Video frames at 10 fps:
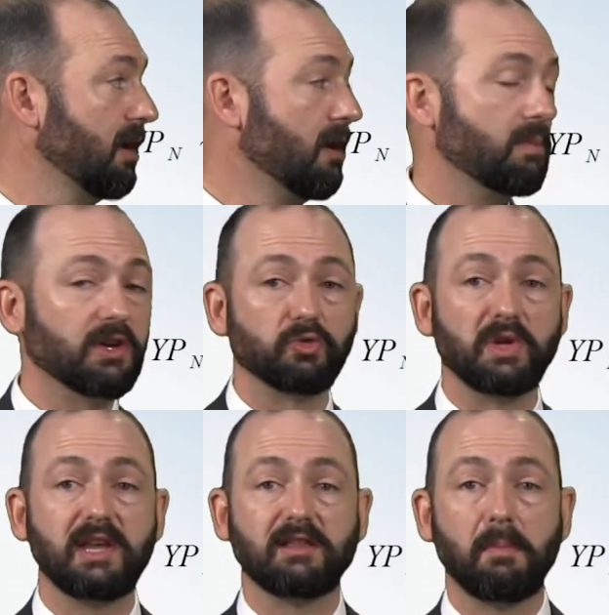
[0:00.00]
because we
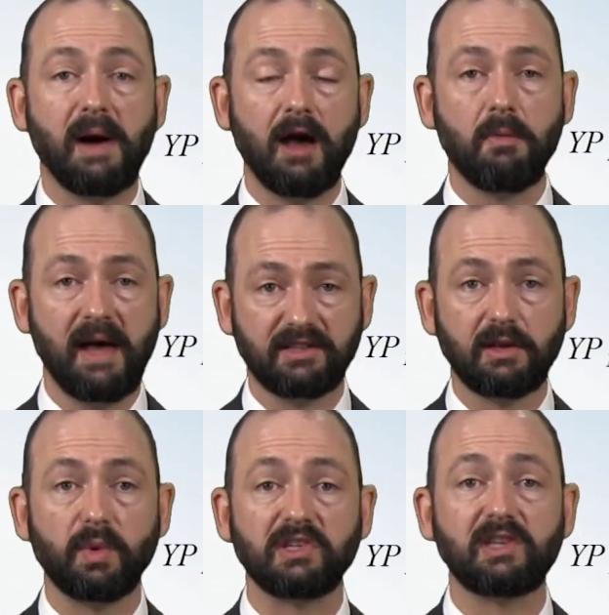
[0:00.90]
take the biomass
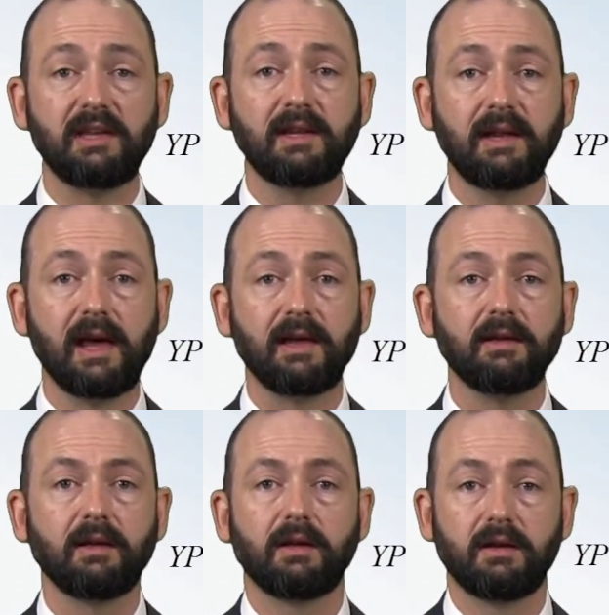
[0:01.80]
that we see today,
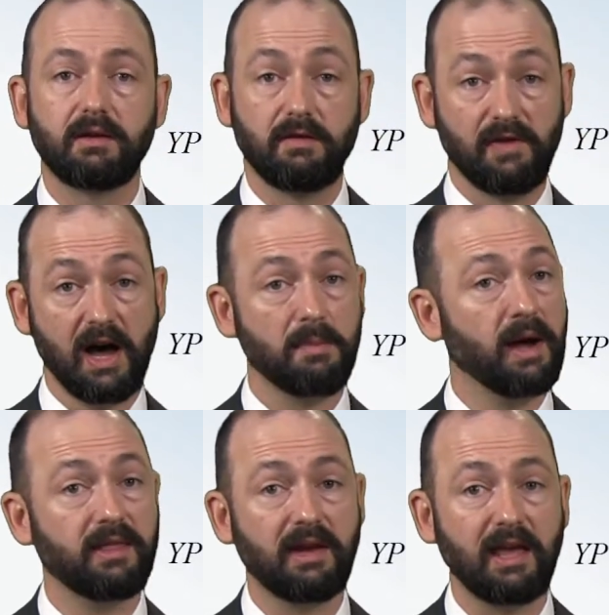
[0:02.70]
divided
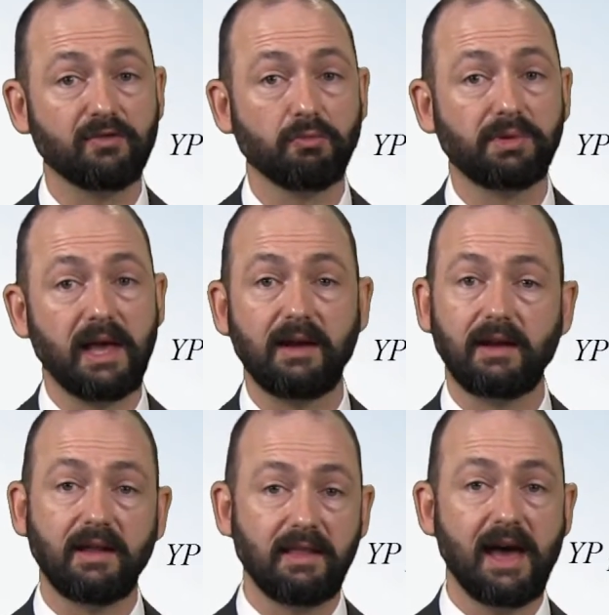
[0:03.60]
by the days from
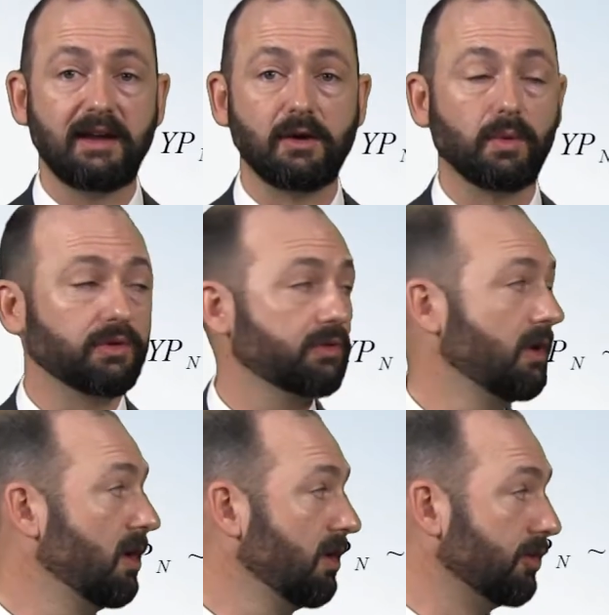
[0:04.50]
planting, and that equals
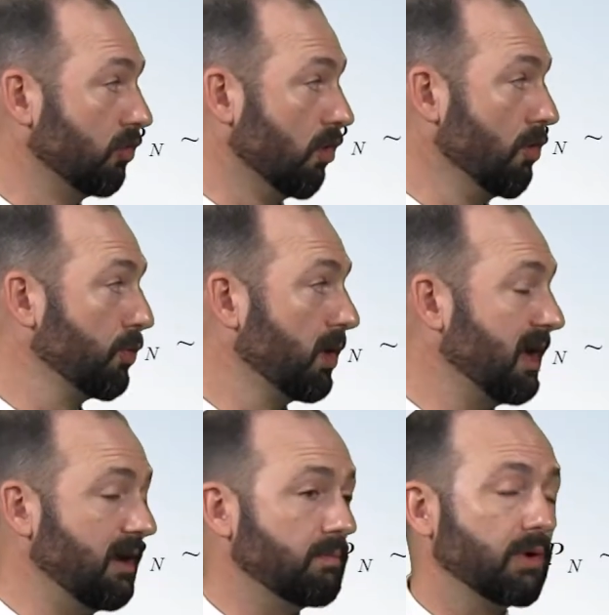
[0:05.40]
the growth we're
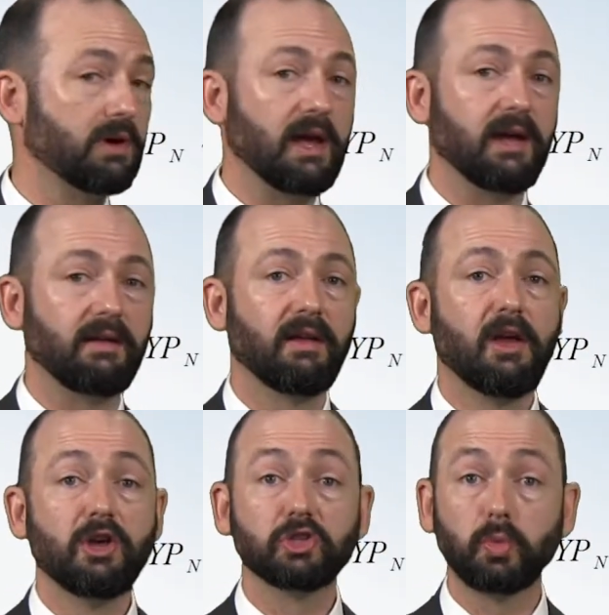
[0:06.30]
getting per day.
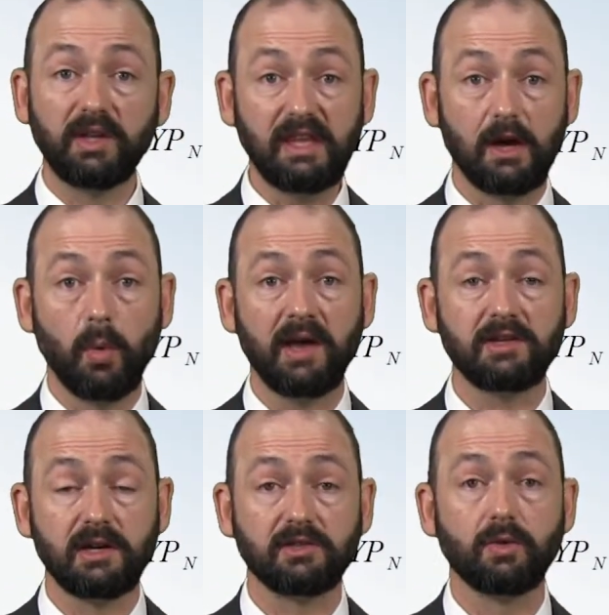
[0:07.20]
So what the
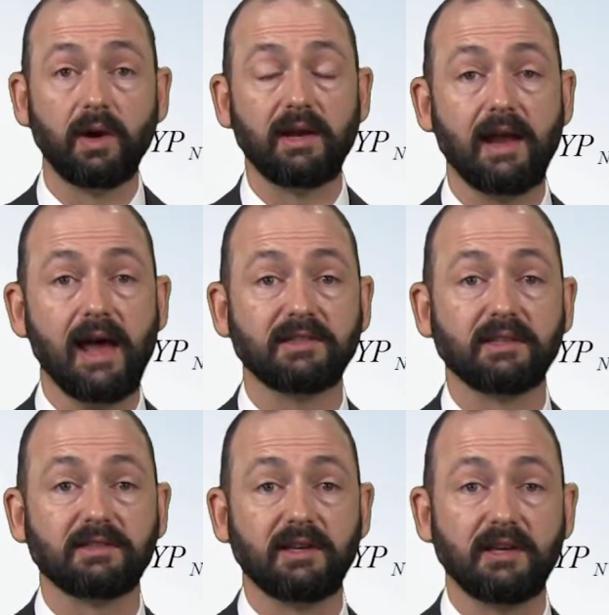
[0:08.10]
equation is doing
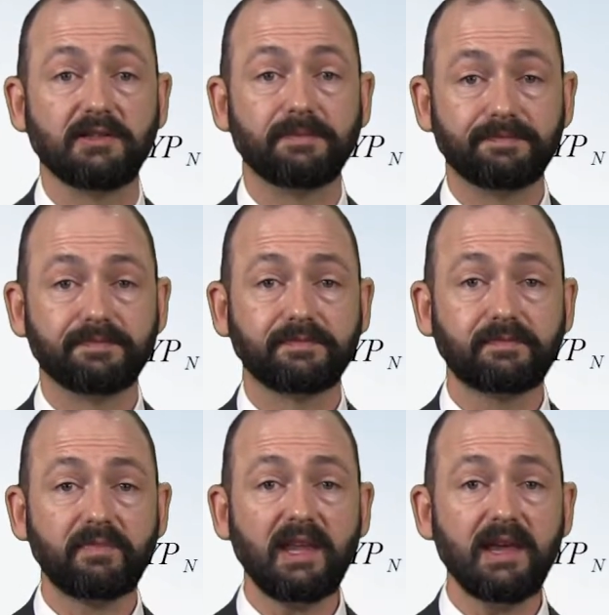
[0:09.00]
essence is,
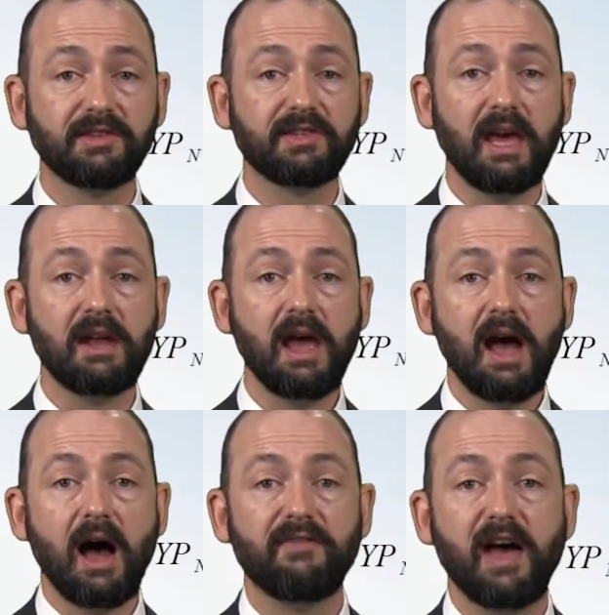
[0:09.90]
it said,
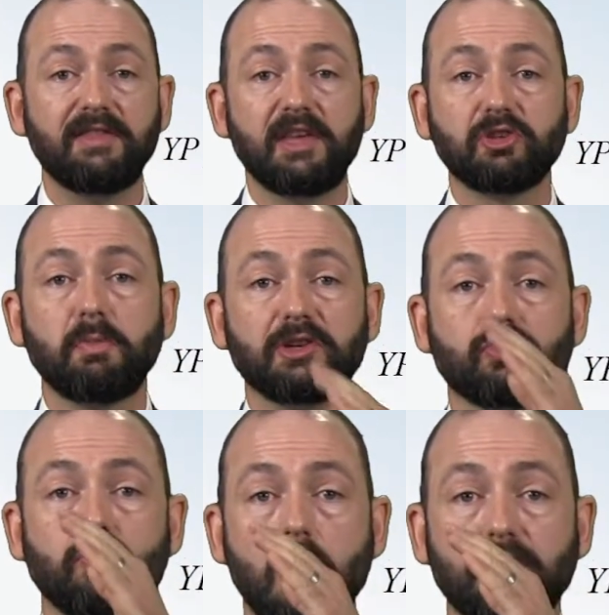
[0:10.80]
I've had this much
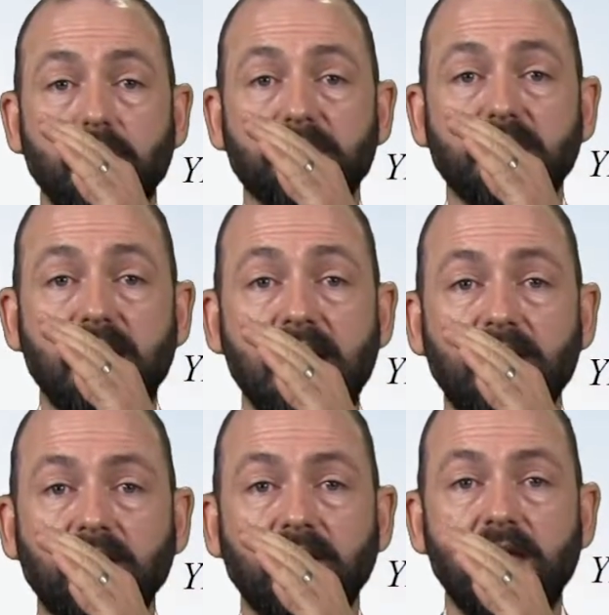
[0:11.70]
growth up to
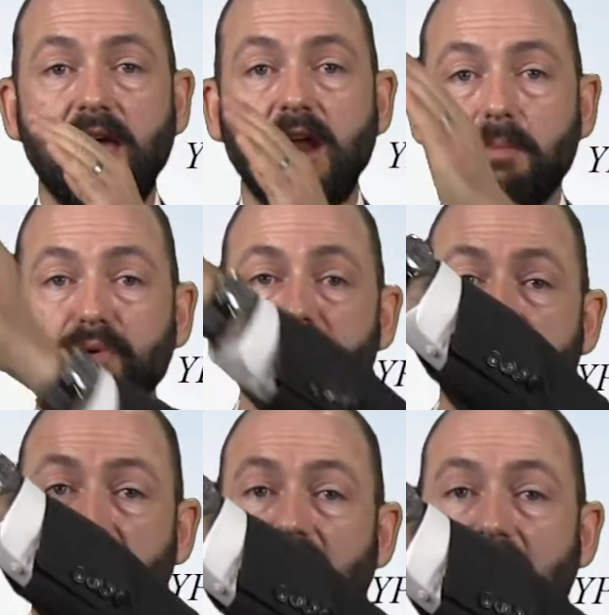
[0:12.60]
now, and I'm
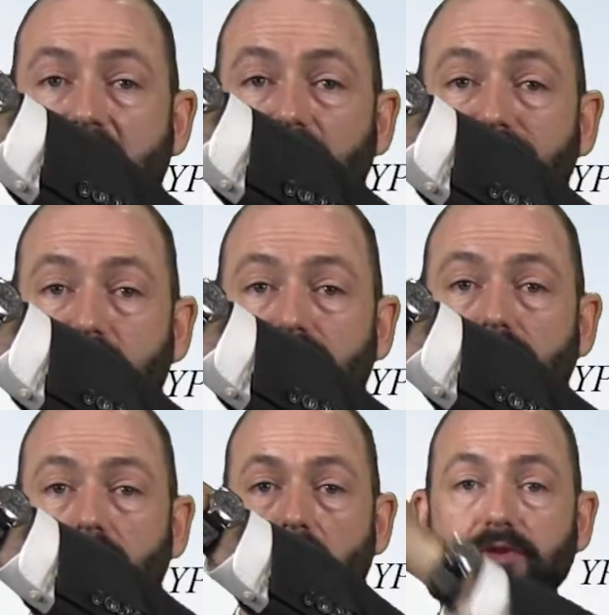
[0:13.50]
predicting out future
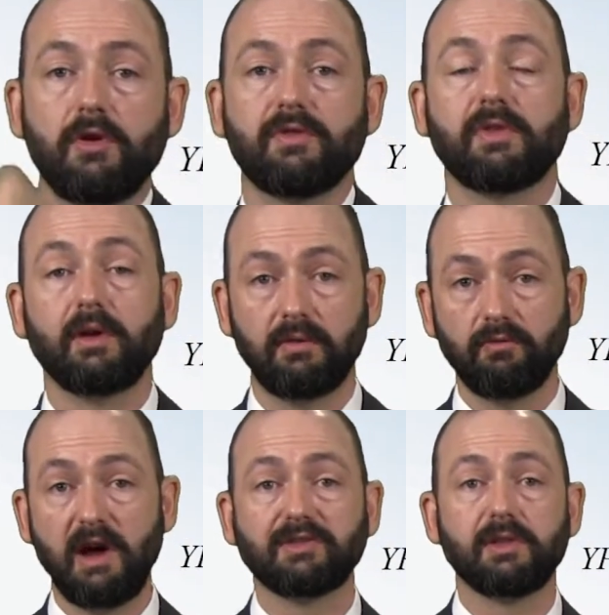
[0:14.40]
growth over the
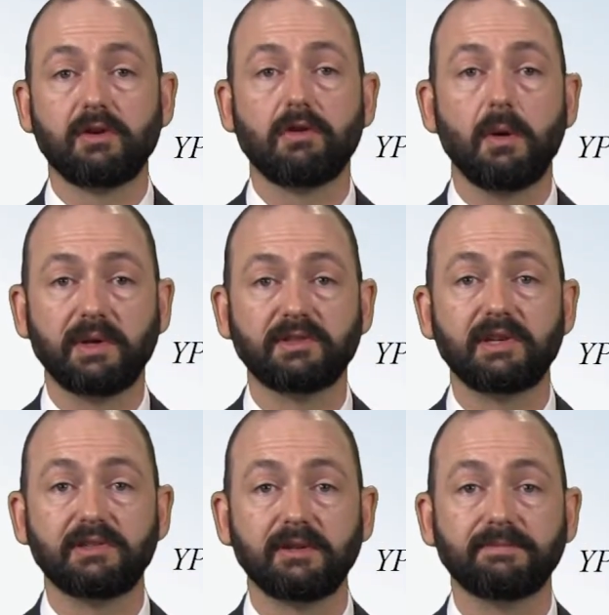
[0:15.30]
rest of the growing
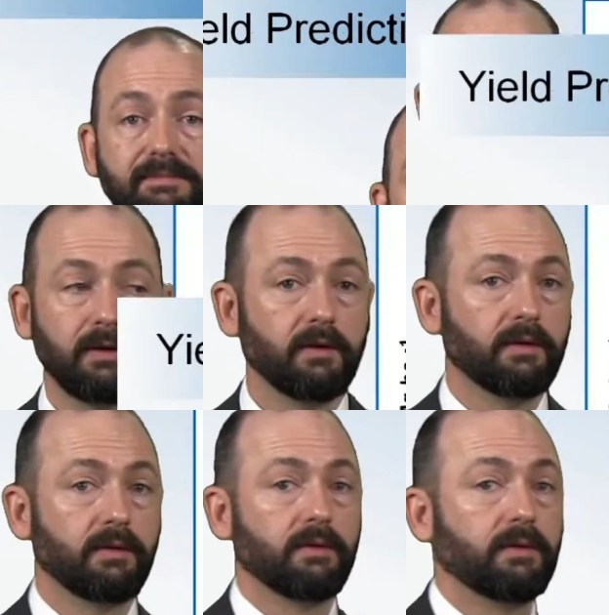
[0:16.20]
season.
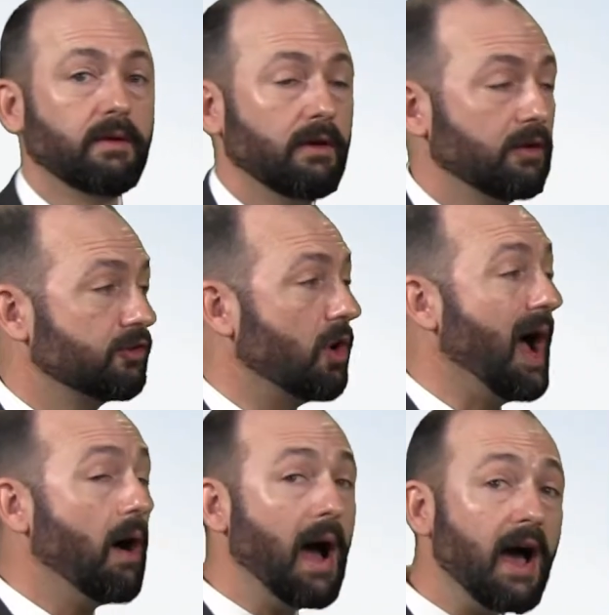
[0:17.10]
So
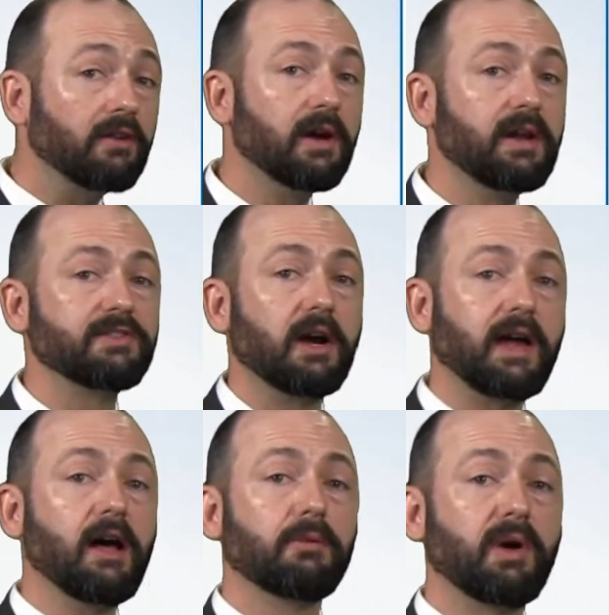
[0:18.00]
how accurate is our
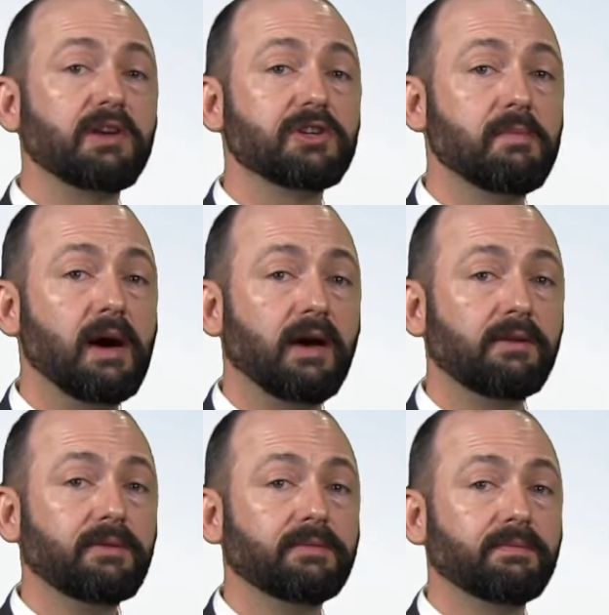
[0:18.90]
calibration model?